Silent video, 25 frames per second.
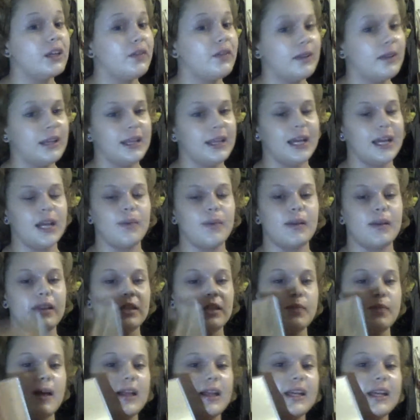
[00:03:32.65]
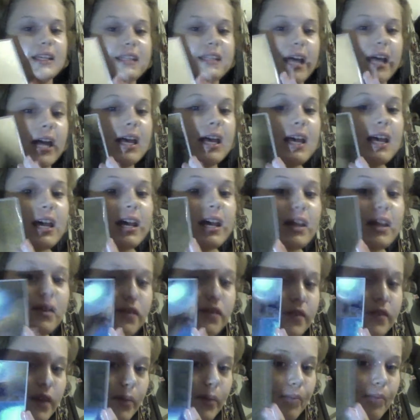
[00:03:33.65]
like about this palette is that
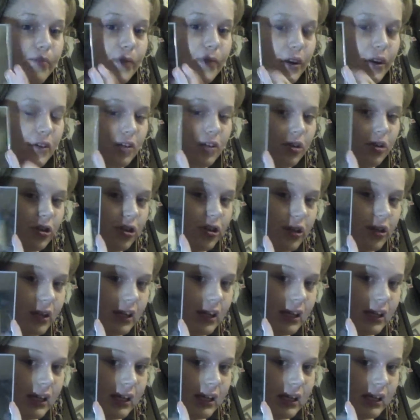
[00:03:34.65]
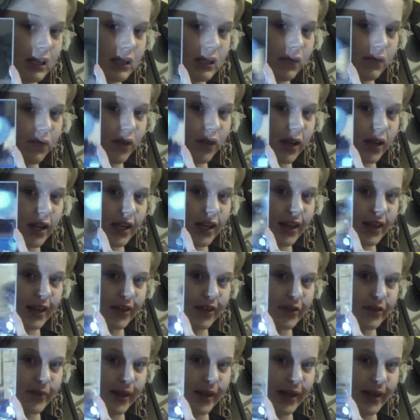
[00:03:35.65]
the mirror is freaking,
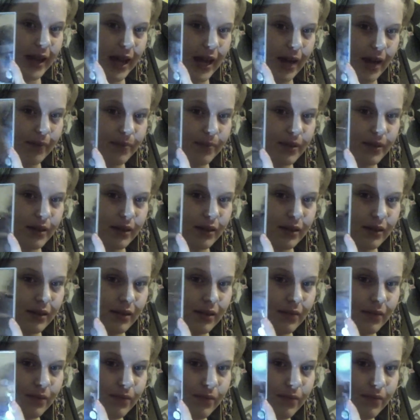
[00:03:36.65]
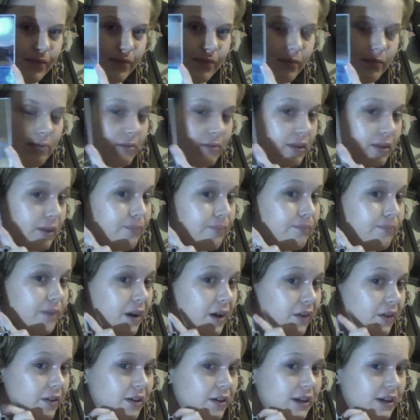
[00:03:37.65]
there's my lamp. The
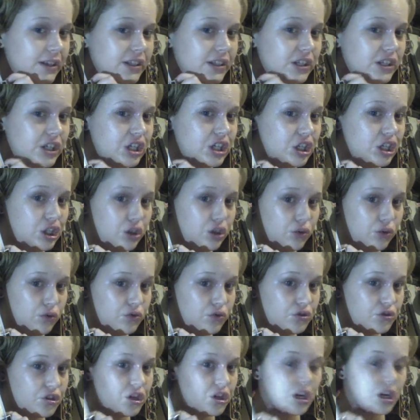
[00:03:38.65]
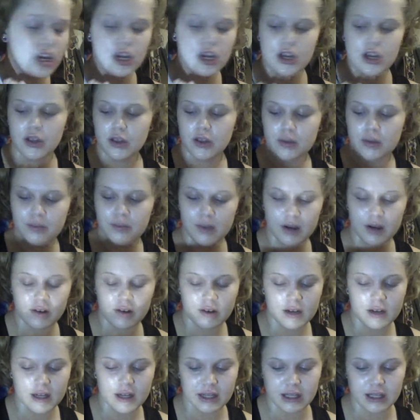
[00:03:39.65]
mirror is huge. The mirror
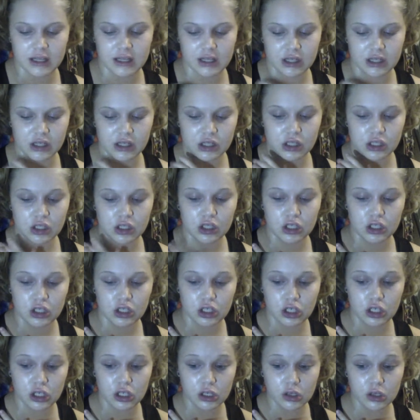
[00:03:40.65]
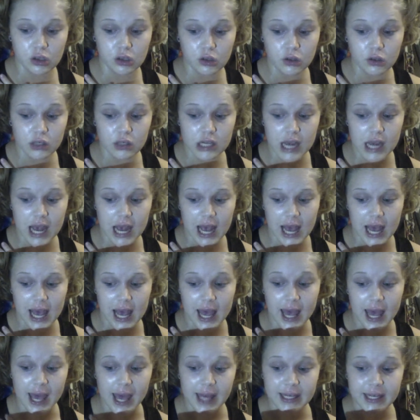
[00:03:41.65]
is huge,
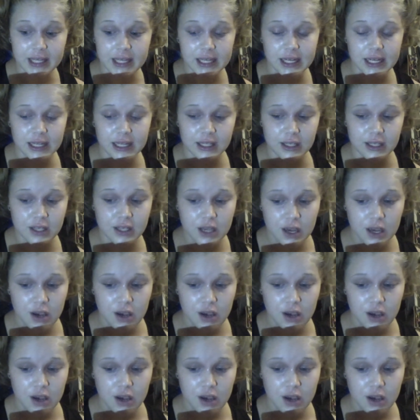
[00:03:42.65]
and it's